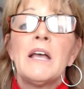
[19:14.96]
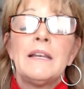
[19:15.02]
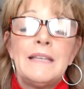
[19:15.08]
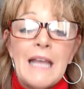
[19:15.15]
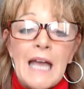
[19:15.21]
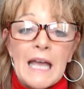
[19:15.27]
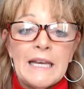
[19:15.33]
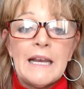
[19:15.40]

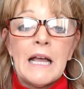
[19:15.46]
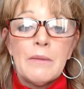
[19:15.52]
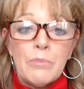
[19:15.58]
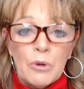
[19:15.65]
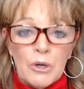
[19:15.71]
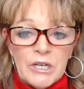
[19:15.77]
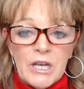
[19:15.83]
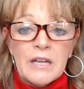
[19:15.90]

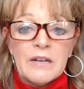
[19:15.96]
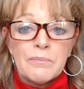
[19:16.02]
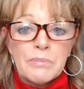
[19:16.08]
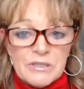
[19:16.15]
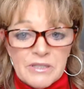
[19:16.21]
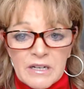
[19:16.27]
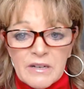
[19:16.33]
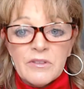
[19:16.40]

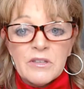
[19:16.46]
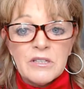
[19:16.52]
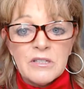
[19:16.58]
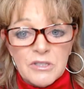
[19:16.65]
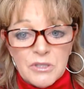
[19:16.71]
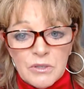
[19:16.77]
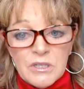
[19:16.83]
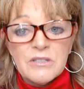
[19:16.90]
99.9% of the
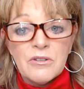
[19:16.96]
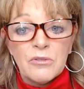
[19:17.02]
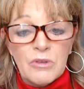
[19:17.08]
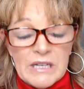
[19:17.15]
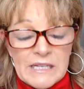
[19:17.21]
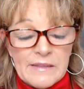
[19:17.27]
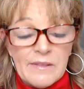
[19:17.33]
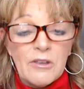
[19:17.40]
students are
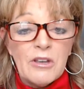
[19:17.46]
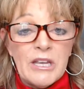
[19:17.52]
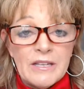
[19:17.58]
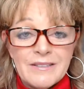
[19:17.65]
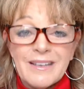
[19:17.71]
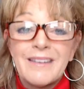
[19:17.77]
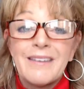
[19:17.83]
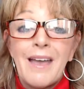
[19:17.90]
raising their
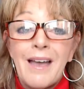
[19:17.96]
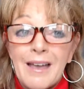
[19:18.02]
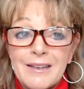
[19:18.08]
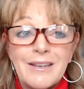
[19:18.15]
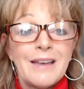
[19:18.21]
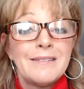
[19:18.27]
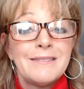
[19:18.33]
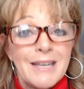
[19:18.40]
hand saying, yeah,
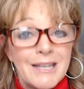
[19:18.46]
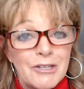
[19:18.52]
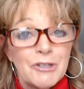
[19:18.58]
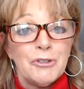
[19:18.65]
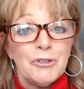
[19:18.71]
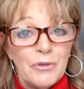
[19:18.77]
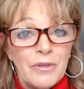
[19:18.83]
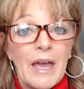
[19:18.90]
I tend to
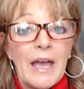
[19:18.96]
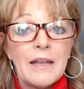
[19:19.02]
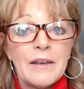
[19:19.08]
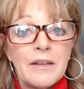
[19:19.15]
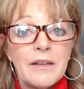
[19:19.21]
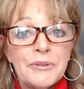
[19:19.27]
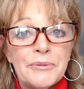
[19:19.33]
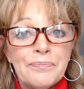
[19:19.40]
do that.
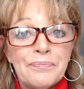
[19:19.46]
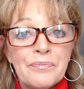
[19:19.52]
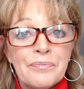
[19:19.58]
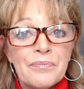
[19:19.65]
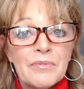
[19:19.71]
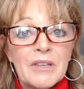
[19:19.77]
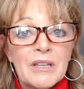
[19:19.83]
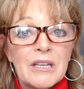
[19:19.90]

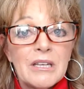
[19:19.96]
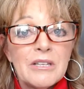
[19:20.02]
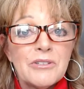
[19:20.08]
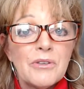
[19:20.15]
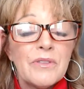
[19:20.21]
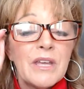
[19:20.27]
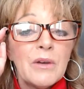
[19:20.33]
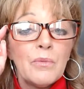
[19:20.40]
And
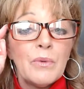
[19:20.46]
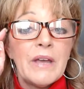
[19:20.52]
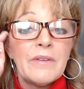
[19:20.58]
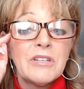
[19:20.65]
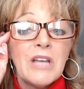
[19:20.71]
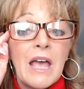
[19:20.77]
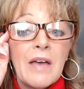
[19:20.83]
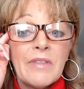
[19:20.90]
so then we have
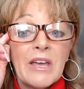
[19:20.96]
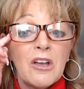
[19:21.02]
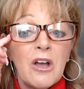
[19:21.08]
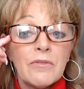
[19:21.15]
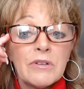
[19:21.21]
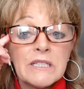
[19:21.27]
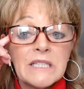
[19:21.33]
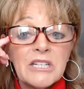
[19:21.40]
to have that
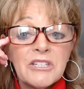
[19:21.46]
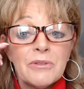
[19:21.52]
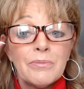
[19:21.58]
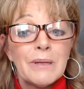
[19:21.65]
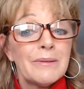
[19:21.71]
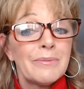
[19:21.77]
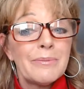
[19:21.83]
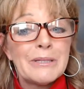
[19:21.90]
conversation
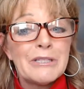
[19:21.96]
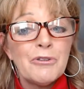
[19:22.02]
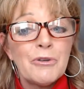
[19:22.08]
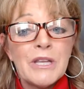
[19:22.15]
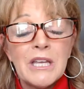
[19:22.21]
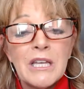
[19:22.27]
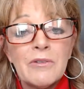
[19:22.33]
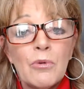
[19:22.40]
about, but you
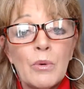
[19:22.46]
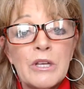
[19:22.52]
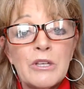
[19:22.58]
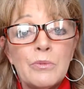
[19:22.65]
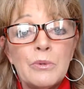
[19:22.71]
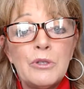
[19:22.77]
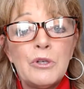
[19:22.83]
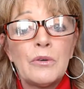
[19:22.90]
can't give
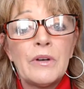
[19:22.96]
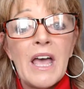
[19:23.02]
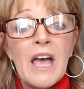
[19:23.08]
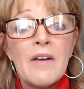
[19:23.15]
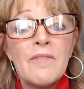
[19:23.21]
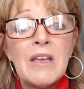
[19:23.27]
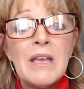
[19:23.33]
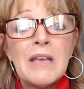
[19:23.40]
away what we don't
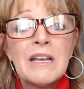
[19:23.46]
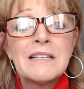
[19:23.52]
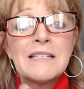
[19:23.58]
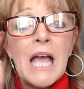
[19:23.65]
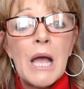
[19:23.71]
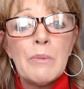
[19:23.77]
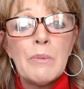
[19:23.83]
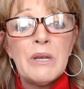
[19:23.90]
have. Because
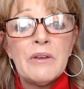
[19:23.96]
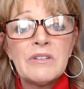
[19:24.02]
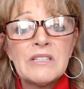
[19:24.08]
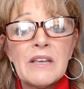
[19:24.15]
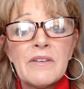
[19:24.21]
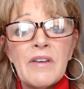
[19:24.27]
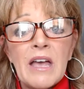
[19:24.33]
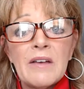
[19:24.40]
how many of
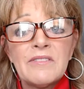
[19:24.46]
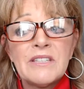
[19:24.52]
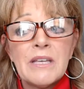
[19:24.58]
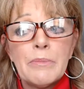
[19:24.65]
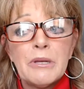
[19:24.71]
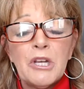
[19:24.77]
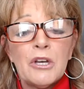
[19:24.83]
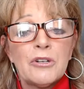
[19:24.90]
us have had
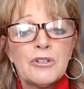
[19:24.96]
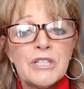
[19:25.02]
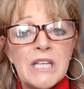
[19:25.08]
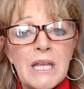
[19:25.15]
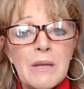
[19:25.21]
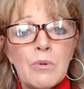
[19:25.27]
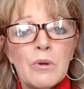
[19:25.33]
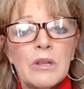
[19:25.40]
somebody on our
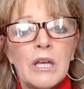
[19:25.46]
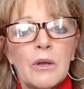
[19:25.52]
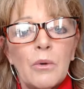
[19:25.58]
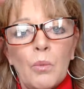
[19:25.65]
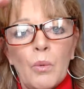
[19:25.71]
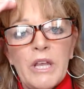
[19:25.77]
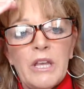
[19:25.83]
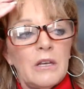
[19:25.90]
team, we're like,
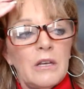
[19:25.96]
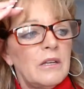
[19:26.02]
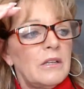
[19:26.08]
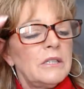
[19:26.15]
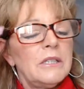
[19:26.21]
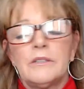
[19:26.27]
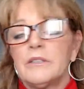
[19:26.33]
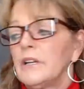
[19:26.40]
wait,
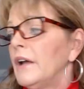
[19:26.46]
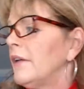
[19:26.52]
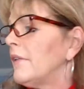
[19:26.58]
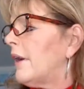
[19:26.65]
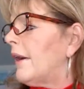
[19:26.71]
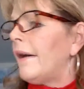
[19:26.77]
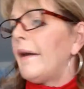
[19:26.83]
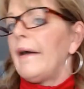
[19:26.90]
how
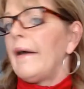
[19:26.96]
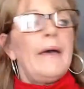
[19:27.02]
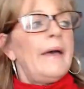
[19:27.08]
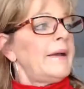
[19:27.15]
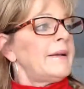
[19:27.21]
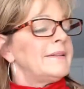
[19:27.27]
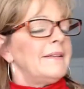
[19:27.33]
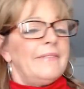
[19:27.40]
the
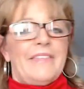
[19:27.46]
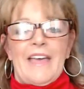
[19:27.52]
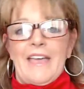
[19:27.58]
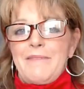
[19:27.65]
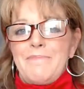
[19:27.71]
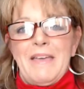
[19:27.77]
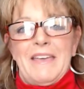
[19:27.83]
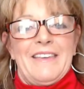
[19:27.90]
heck did
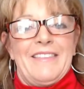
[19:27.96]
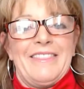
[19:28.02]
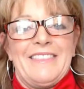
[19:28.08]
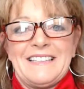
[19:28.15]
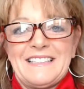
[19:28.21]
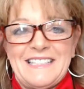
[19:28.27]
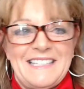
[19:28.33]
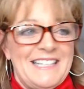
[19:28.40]
they make
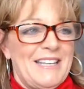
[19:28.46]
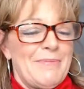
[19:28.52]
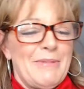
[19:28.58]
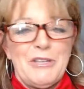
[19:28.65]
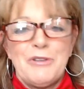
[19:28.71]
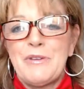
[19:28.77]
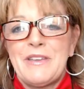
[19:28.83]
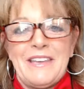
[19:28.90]
this team? Are
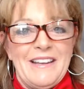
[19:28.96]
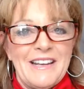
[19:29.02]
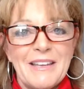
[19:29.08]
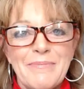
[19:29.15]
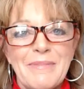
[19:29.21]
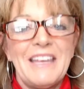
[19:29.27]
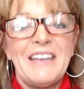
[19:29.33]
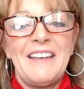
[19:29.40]
you
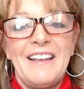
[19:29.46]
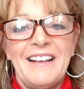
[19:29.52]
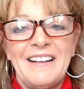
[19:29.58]
kidding me?